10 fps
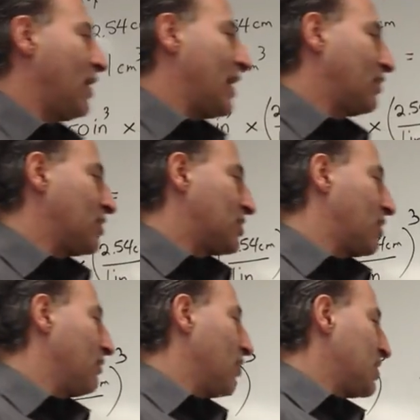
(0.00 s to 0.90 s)
factor is to
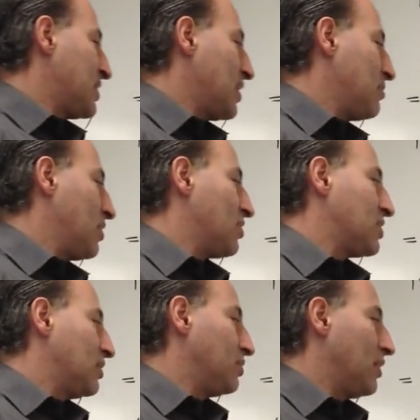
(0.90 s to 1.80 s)
convert centimeters
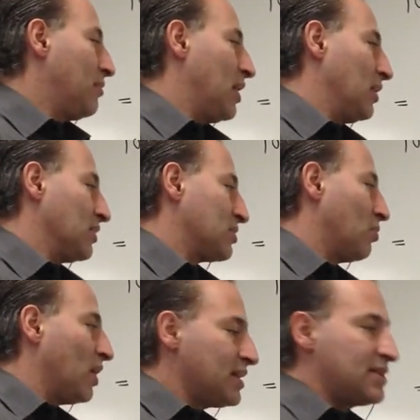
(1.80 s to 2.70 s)
into mLs.
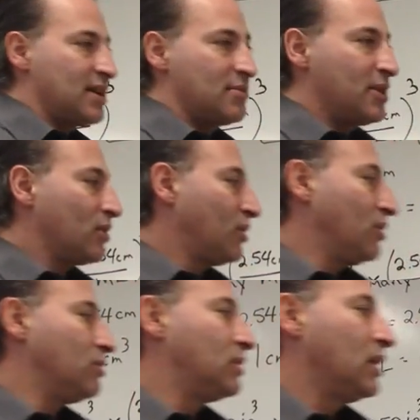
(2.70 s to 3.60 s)
1 centimeter
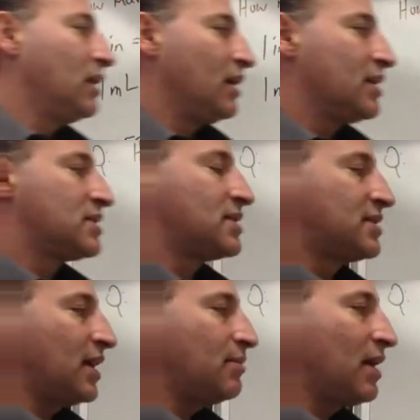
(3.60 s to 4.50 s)
cubed is the same